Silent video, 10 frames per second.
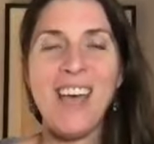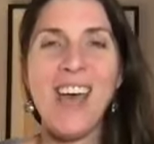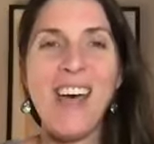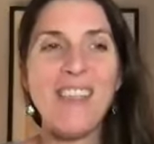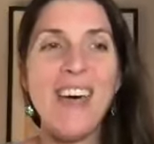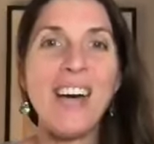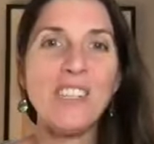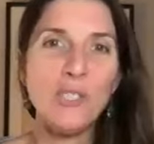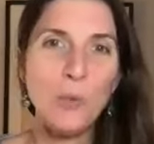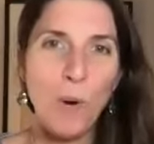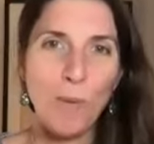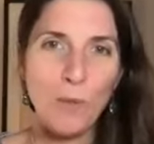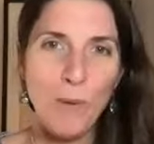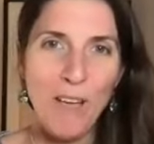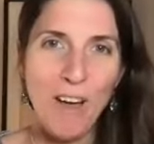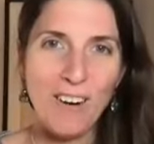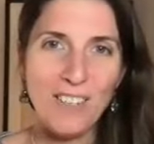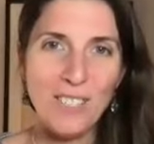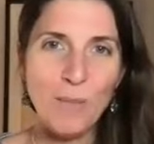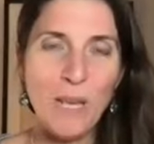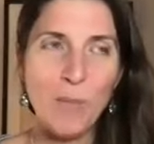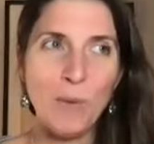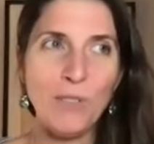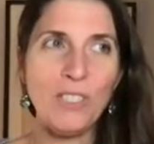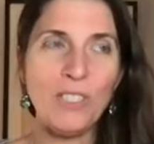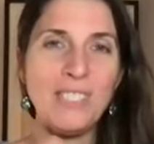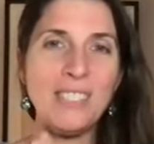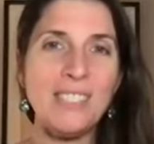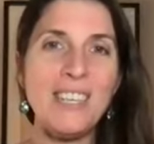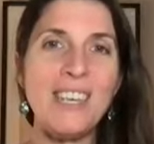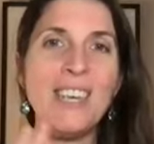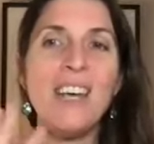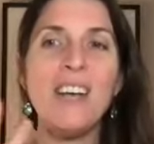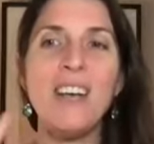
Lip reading: And that just warms my heart to be able to see